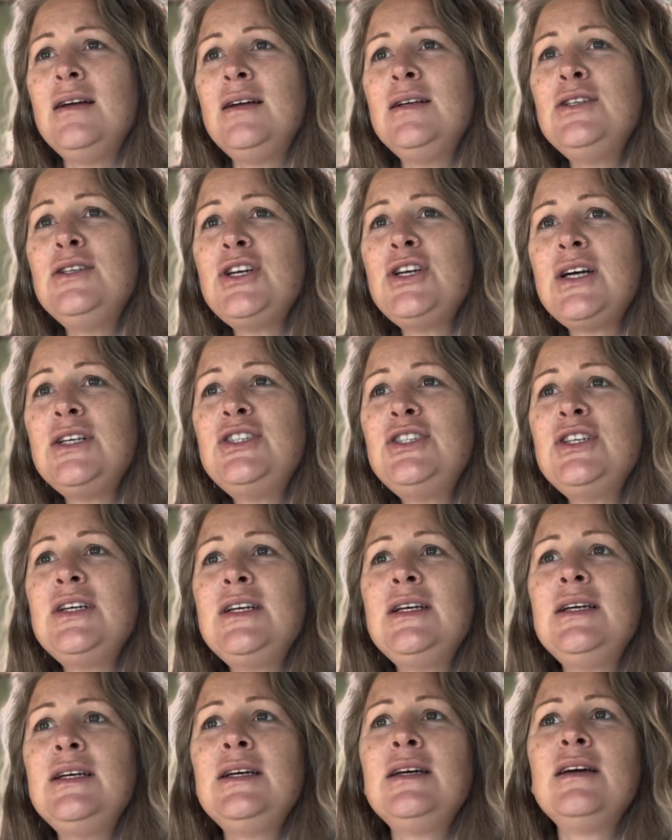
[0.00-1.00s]

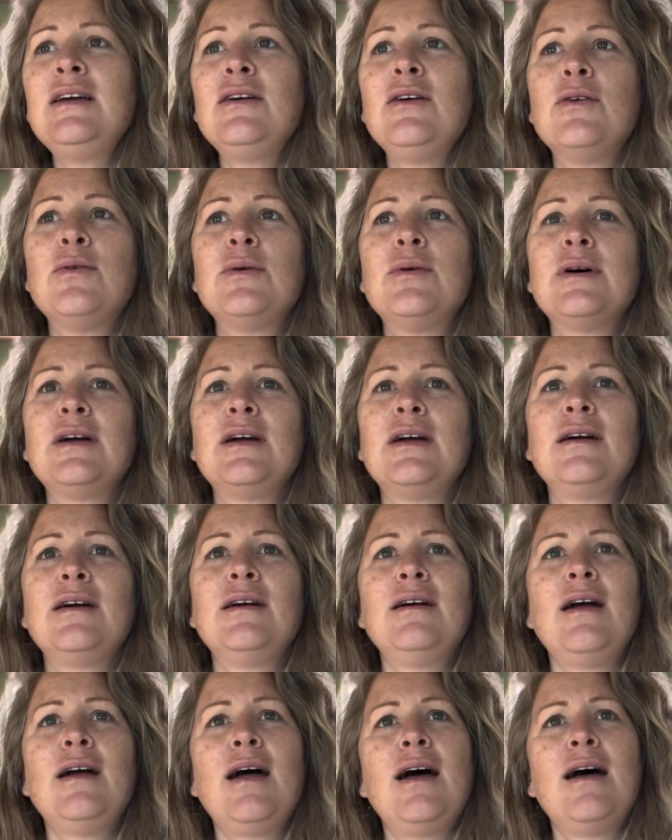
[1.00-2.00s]
judging,
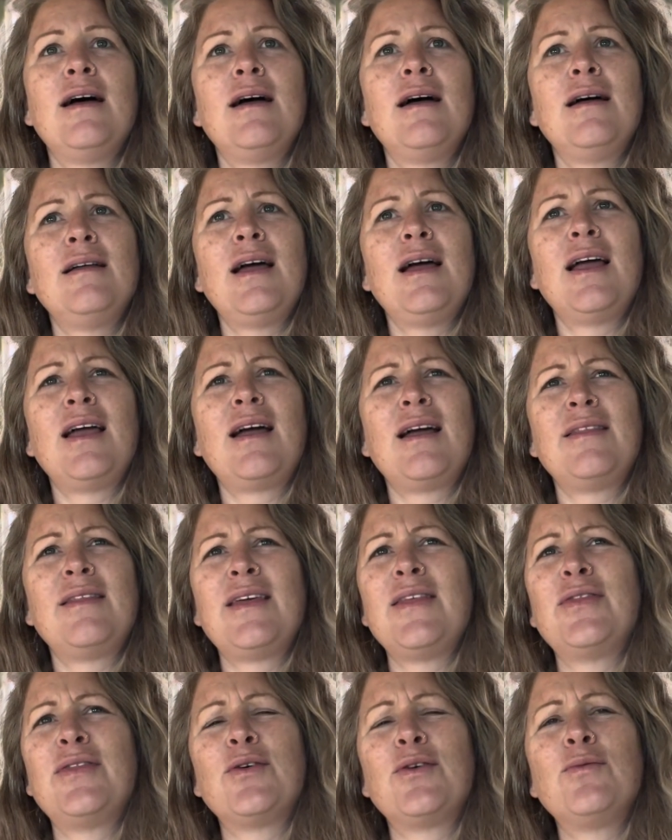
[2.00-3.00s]
or like I
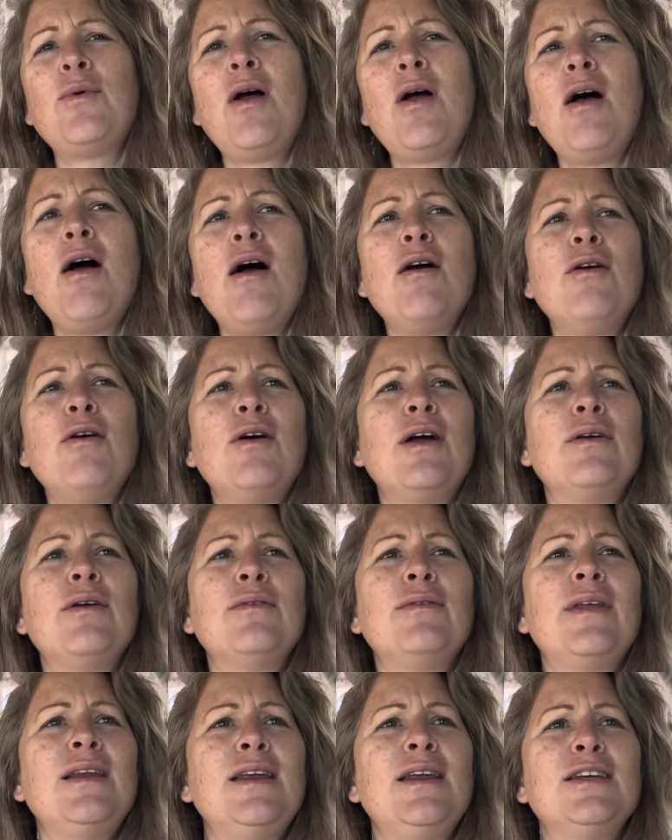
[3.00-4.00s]
think they're wrong, or
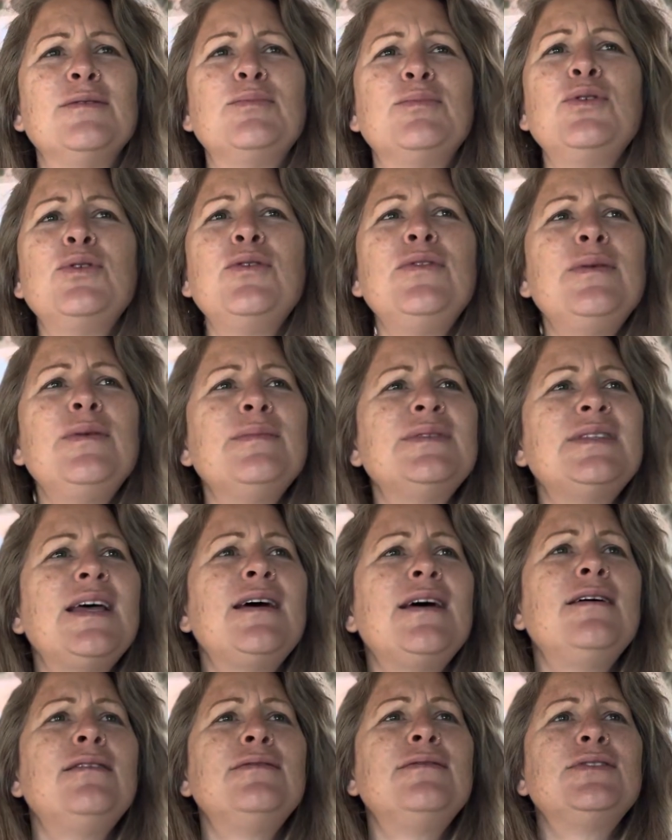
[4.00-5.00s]
they need to prove
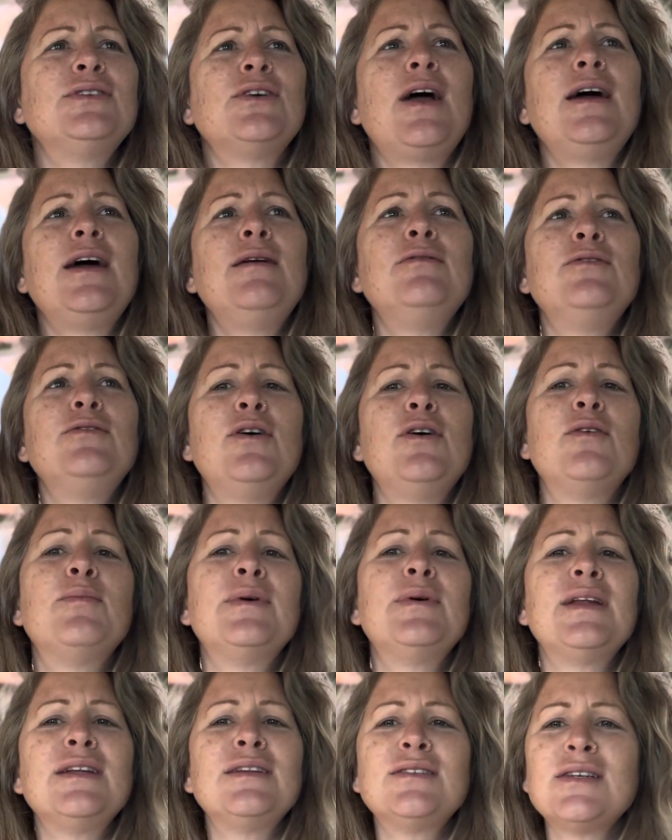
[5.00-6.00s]
themselves, or I don't know,
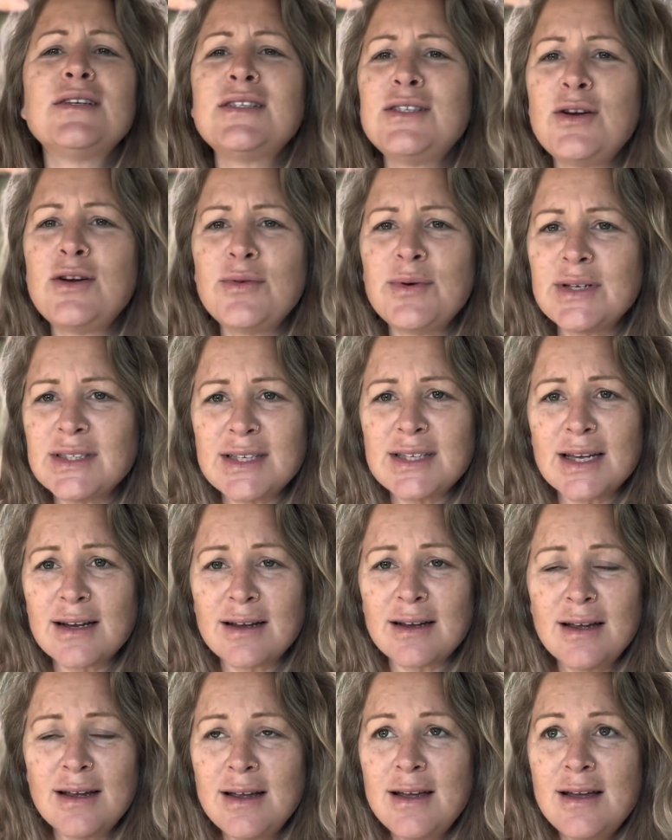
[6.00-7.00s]
but it doesn't always like
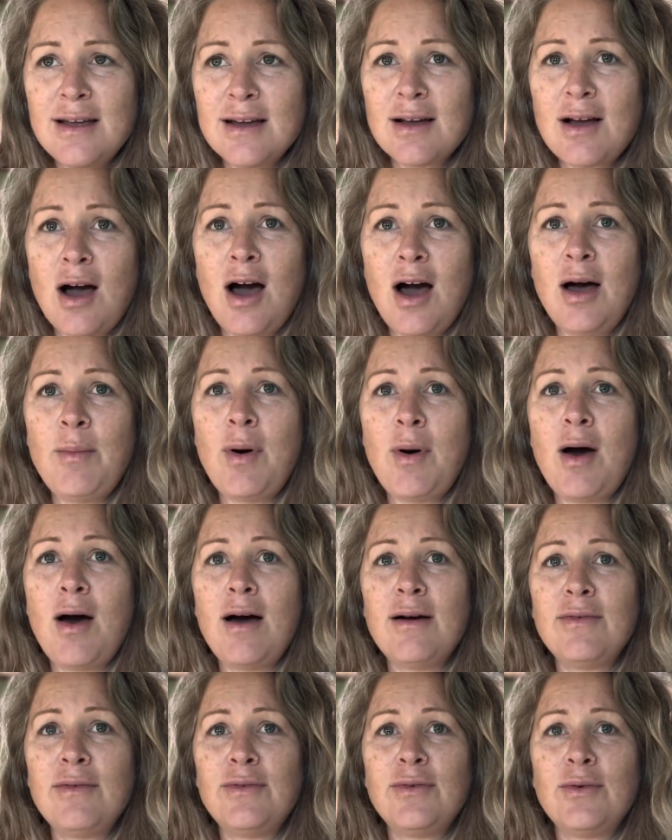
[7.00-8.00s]
come
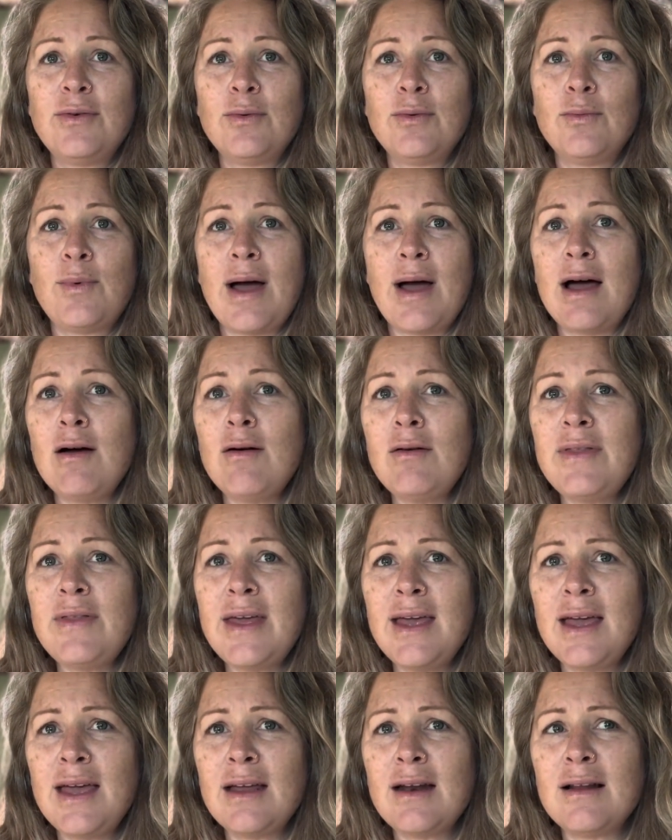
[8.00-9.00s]
off well. They
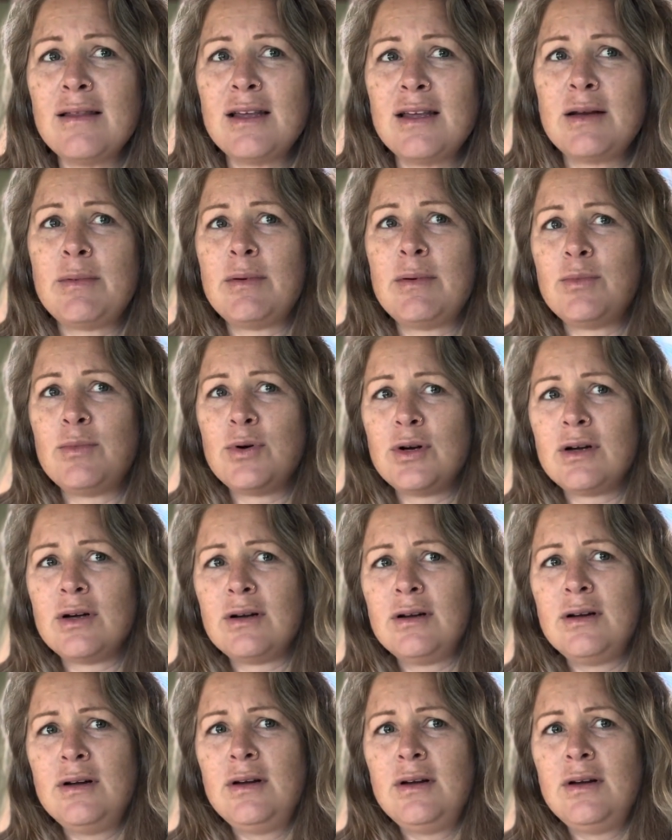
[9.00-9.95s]
get a little bit more